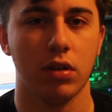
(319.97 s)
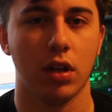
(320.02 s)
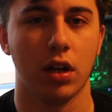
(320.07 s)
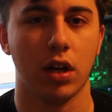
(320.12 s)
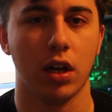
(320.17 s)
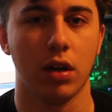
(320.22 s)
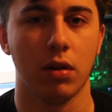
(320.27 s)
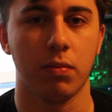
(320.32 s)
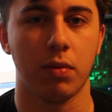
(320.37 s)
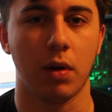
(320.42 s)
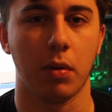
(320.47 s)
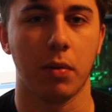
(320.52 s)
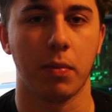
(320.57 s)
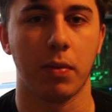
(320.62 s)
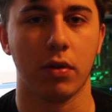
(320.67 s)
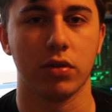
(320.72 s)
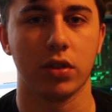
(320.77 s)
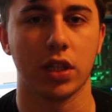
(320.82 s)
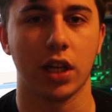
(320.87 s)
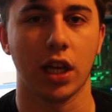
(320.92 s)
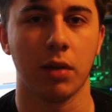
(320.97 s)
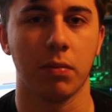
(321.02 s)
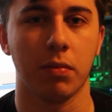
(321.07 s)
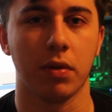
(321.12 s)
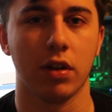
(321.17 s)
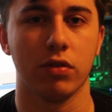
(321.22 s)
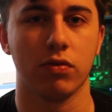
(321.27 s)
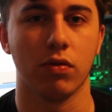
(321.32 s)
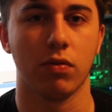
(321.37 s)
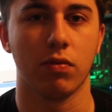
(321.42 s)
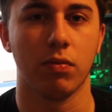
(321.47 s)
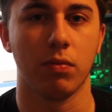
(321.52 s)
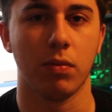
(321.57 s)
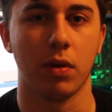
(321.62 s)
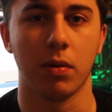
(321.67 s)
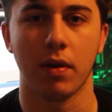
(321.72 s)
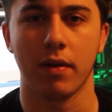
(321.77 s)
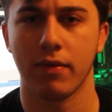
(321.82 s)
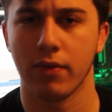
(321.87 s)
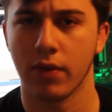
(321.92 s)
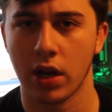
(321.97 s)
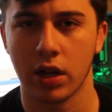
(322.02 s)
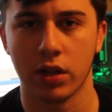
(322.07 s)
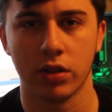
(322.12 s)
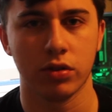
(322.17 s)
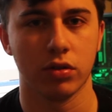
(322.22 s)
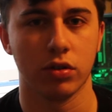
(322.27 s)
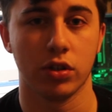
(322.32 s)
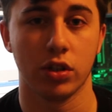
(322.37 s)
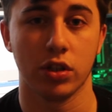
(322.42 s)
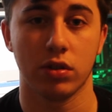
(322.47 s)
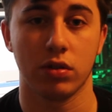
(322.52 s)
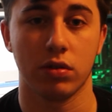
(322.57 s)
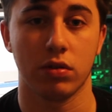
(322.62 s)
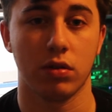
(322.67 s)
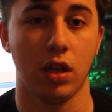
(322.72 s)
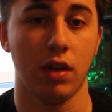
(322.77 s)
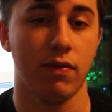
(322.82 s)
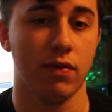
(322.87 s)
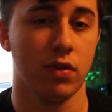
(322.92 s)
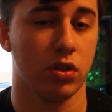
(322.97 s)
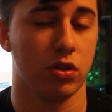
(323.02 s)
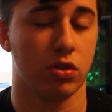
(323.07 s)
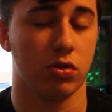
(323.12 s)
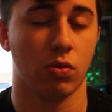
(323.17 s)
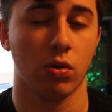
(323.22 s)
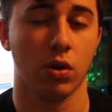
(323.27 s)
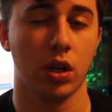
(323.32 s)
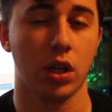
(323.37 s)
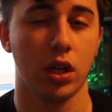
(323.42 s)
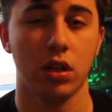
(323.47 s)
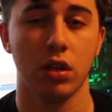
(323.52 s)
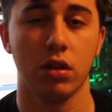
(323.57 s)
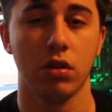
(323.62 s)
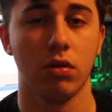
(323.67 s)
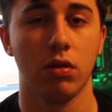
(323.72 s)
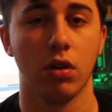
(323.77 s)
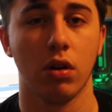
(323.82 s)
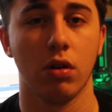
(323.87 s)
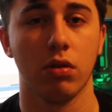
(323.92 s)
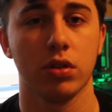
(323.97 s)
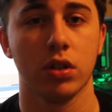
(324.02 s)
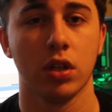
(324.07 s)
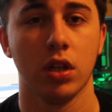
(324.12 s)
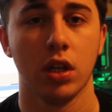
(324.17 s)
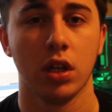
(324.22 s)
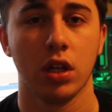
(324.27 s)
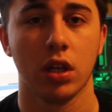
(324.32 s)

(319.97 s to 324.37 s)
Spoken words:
probably posting gameplays with me and my friends, or just even the story, who knows,